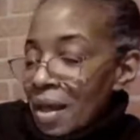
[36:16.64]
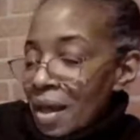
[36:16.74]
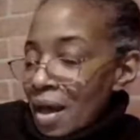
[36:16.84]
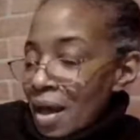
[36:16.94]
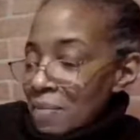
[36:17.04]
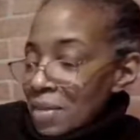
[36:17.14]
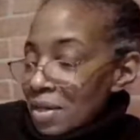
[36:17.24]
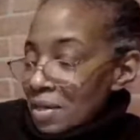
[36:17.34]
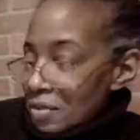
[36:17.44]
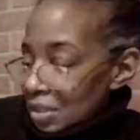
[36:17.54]
I mean,
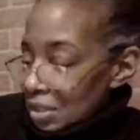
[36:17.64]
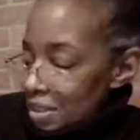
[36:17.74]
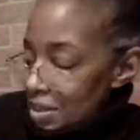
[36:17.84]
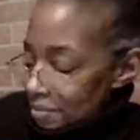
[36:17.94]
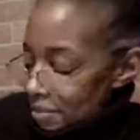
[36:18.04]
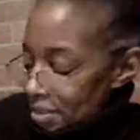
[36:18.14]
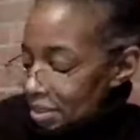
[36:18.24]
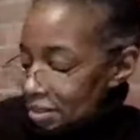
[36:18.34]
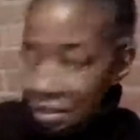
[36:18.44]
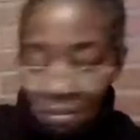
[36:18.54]
it'll clean up
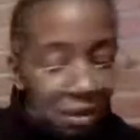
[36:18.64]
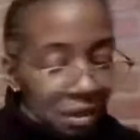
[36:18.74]
nicely, but